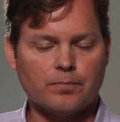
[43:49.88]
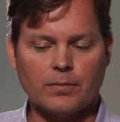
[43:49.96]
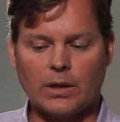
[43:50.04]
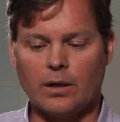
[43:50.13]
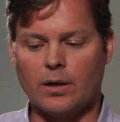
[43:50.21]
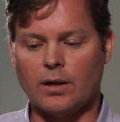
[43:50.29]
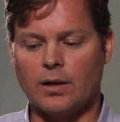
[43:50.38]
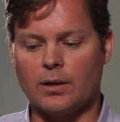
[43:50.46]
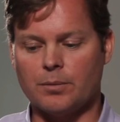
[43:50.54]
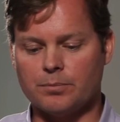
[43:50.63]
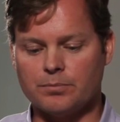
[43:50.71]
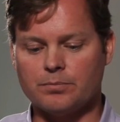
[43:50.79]
Got it.
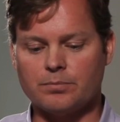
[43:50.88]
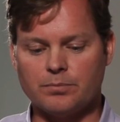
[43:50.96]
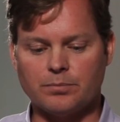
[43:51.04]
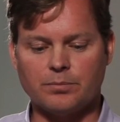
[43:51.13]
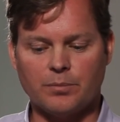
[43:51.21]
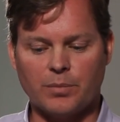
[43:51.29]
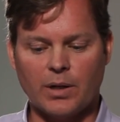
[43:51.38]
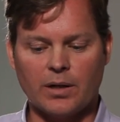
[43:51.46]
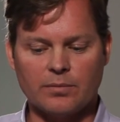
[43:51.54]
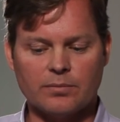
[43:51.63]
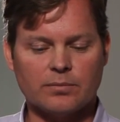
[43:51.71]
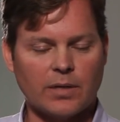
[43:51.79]
Um,
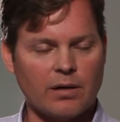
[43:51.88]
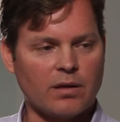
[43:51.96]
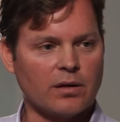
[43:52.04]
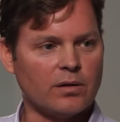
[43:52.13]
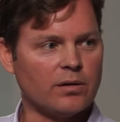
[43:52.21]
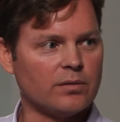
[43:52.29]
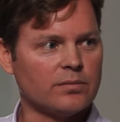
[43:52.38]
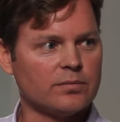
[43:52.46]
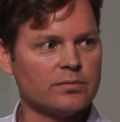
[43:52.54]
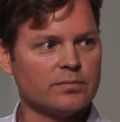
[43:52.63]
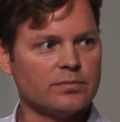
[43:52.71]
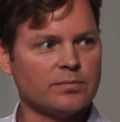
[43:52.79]
but I think it'll.
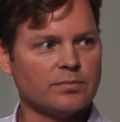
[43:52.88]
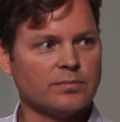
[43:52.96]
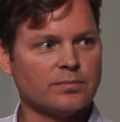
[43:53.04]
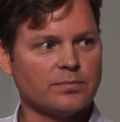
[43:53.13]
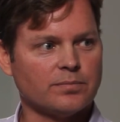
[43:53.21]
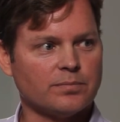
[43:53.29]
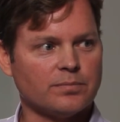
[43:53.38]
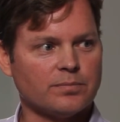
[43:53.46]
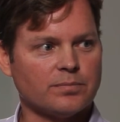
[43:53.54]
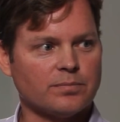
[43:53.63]
So you, you